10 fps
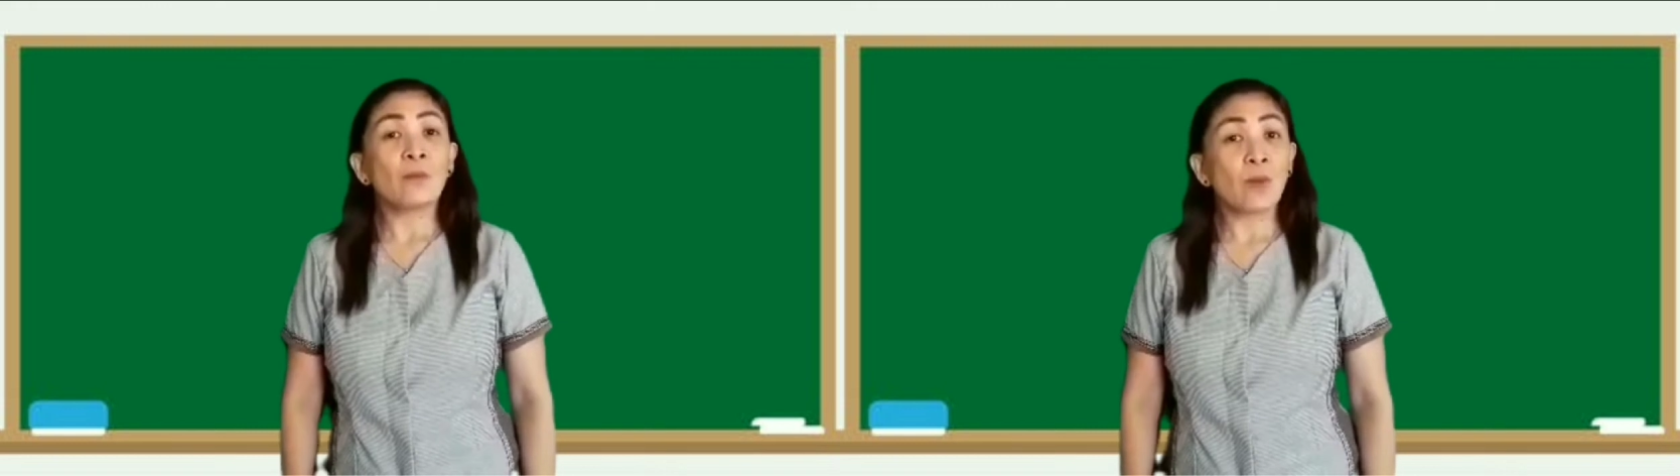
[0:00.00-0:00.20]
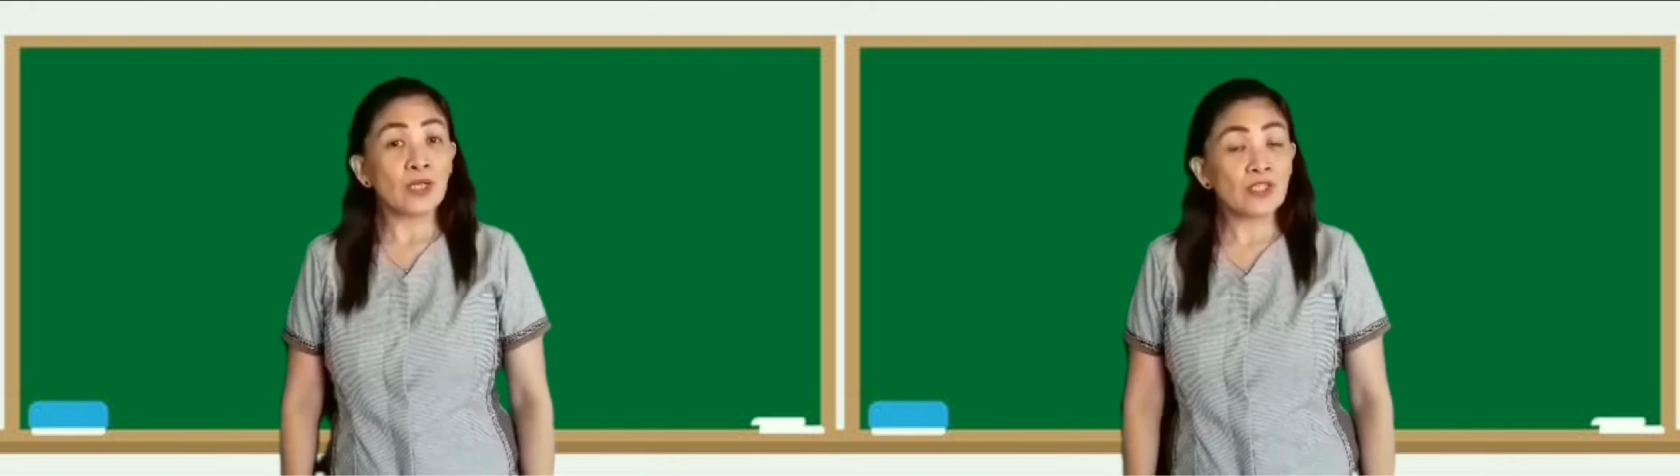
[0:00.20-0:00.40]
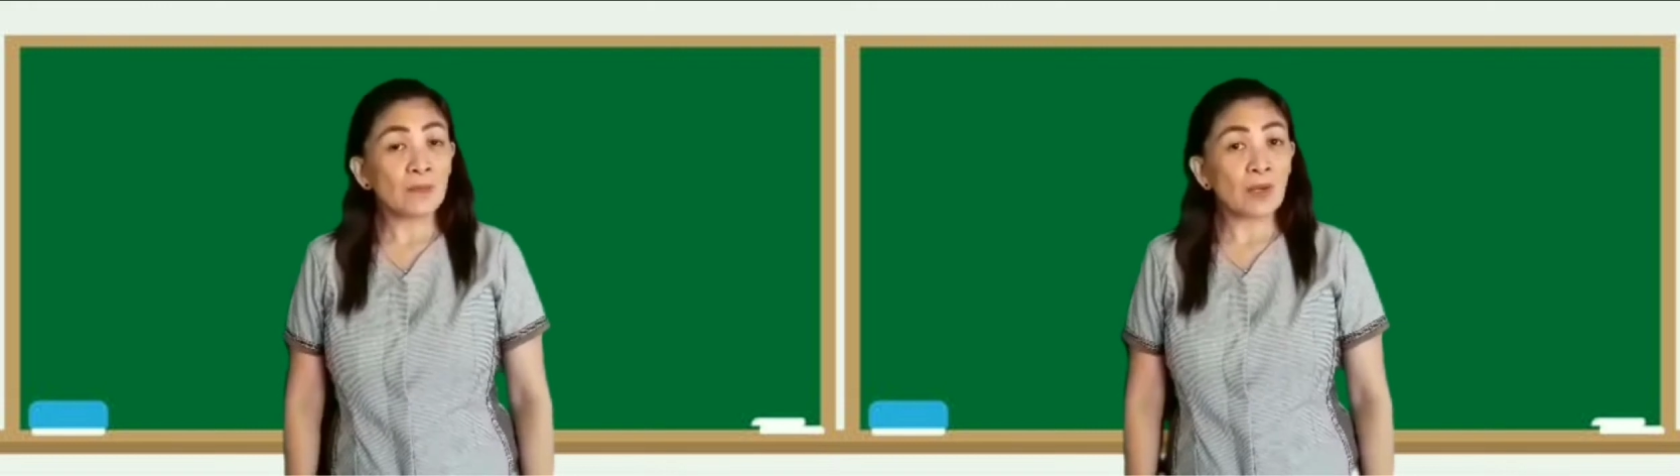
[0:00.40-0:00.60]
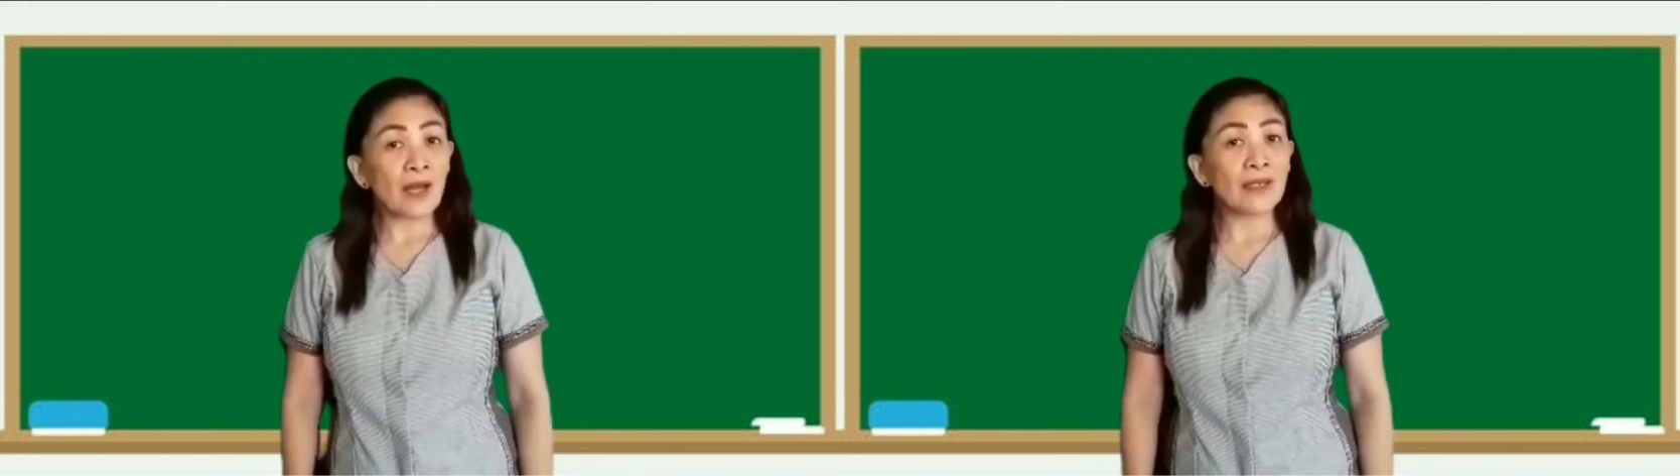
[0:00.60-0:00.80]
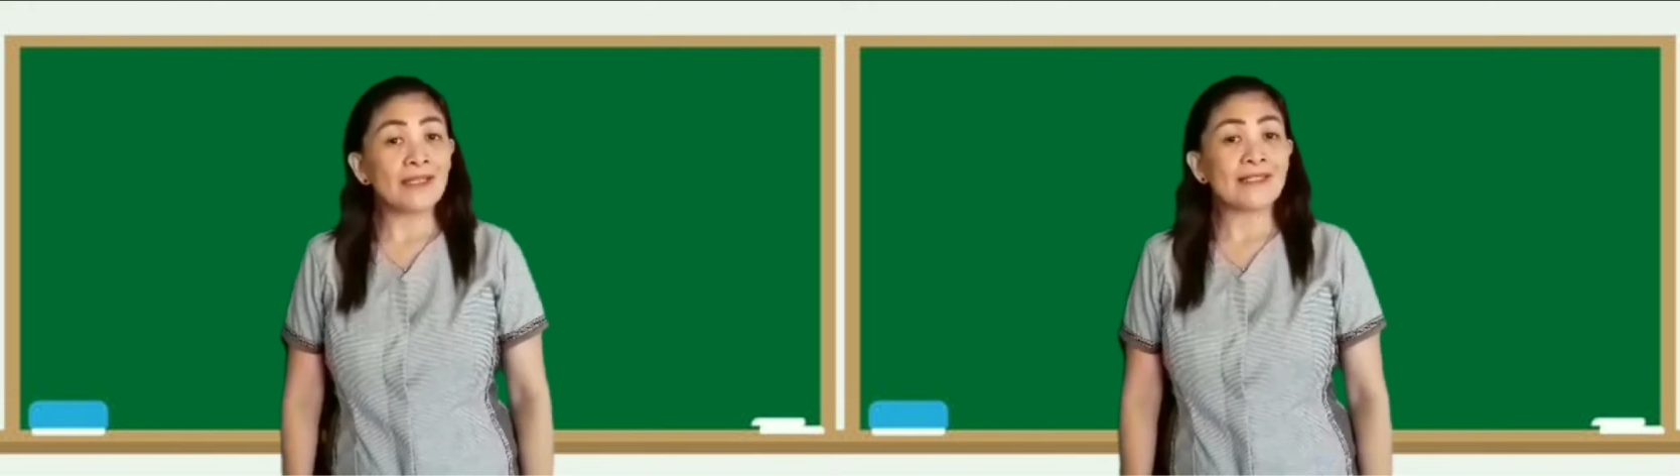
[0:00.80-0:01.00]

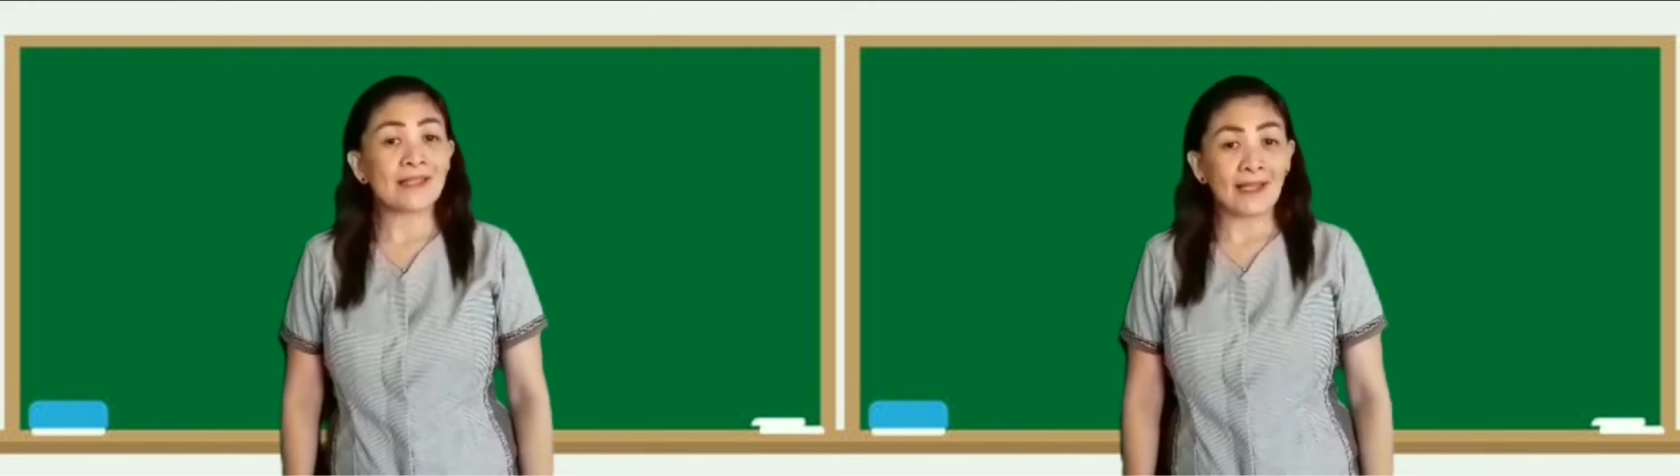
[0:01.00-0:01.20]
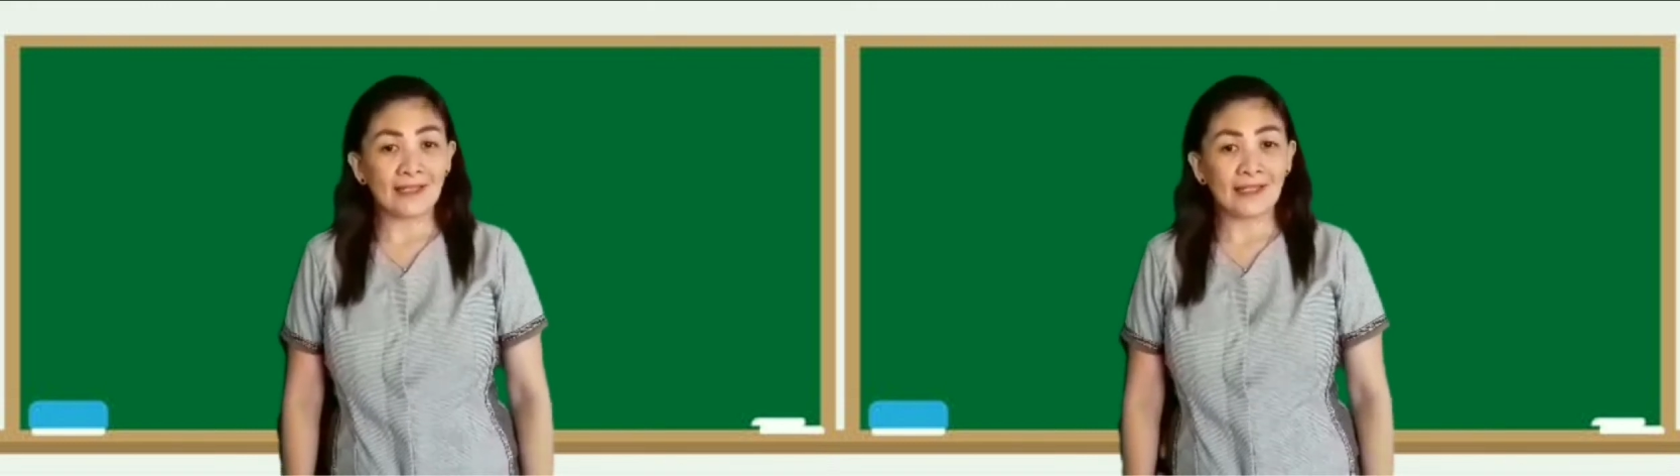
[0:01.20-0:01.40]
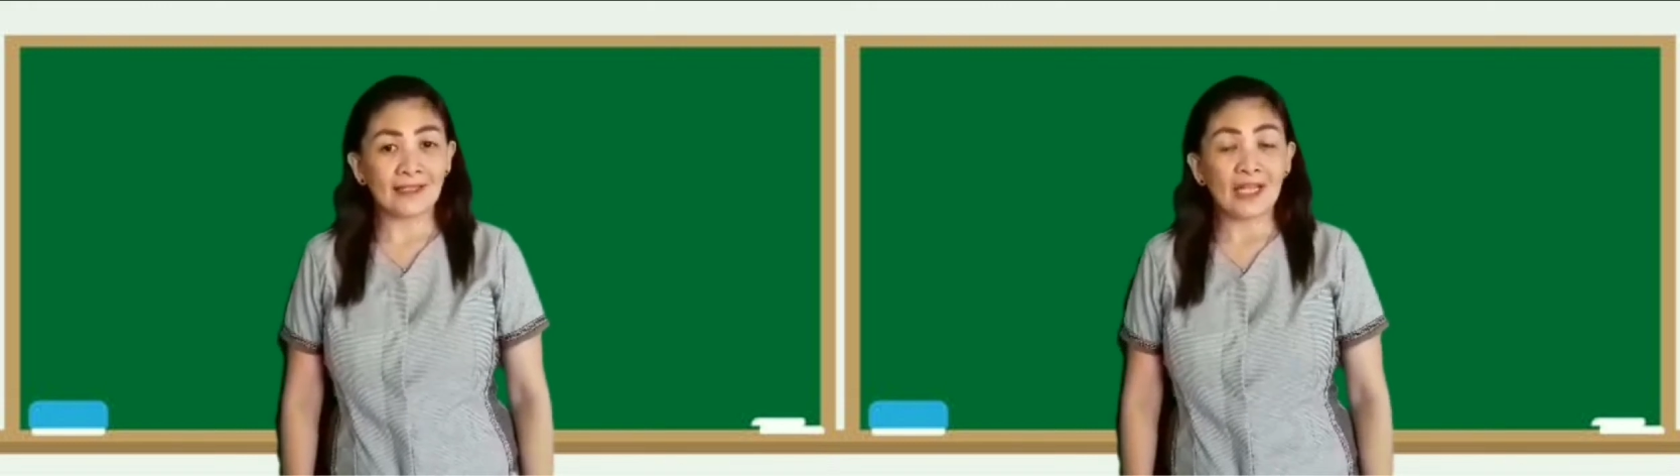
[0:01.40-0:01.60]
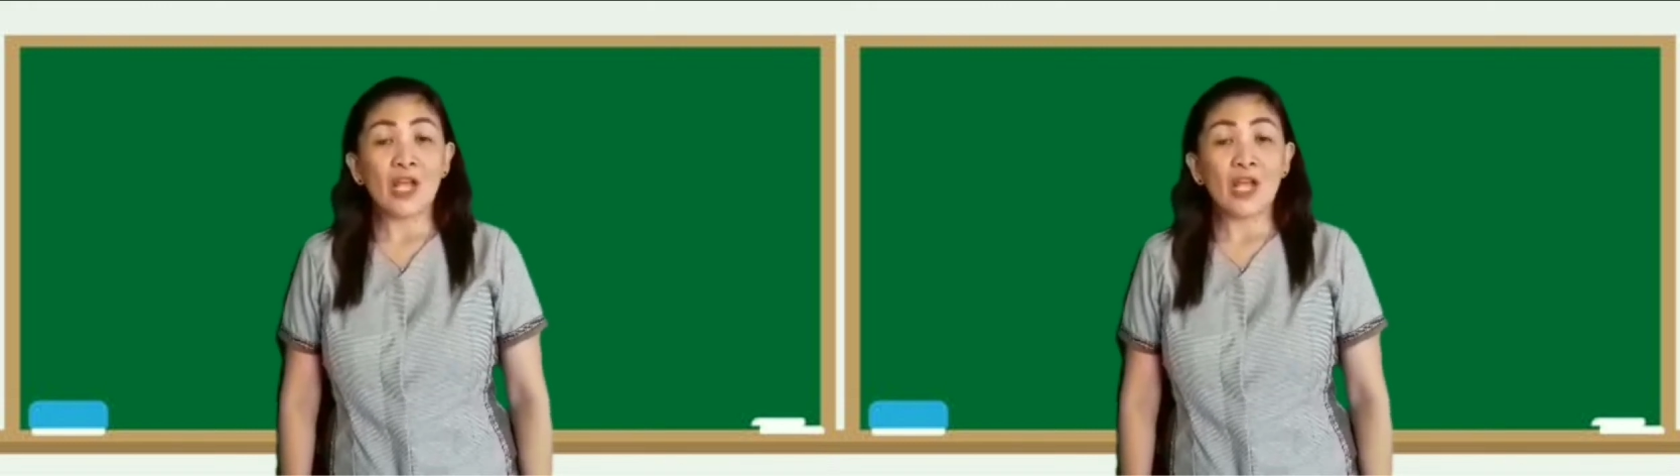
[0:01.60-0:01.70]
multiply inside it